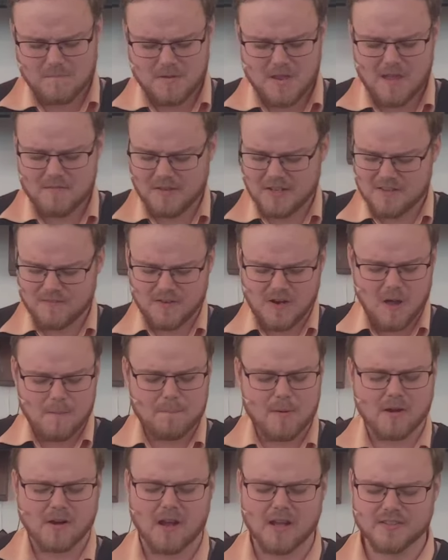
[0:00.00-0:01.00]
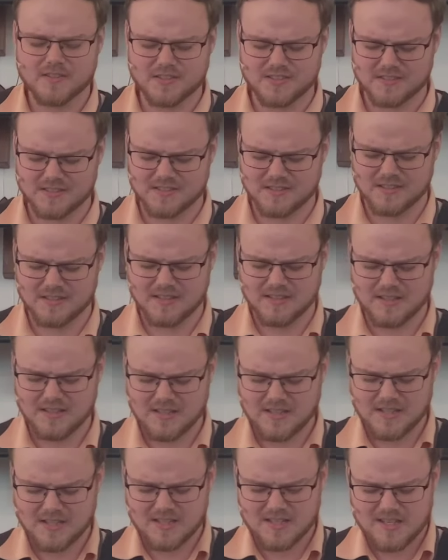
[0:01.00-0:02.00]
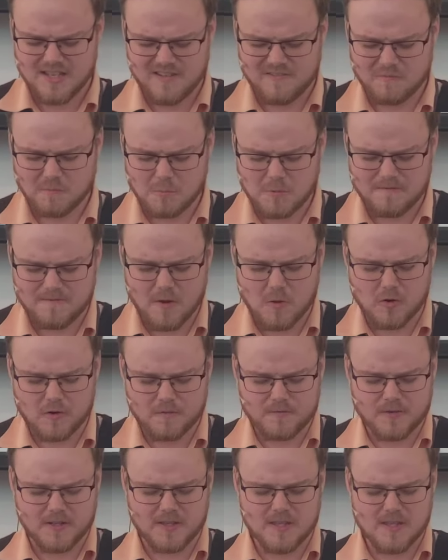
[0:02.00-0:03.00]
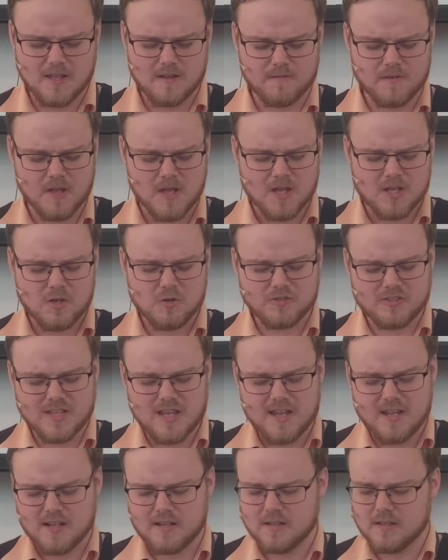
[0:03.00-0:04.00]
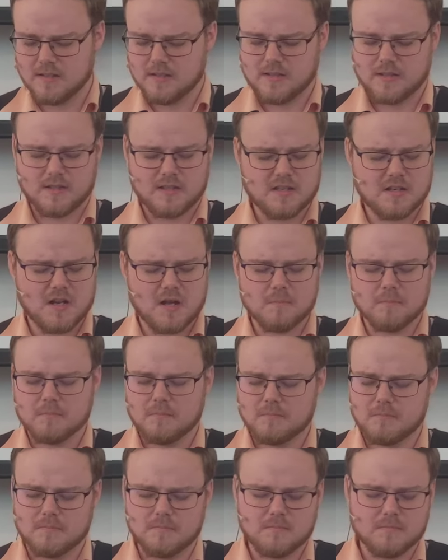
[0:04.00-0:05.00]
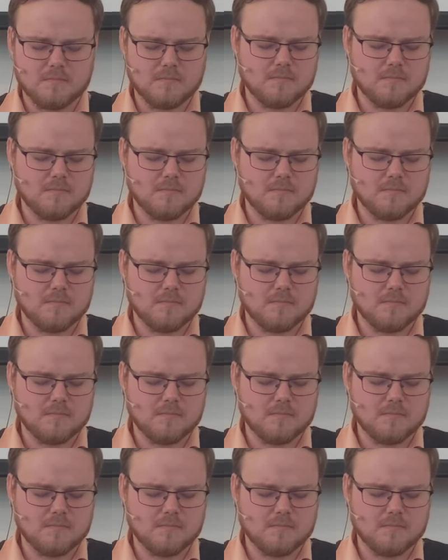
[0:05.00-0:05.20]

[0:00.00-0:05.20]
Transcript: You haven't given up on us. Even when we fail to forgive, you say, Get up.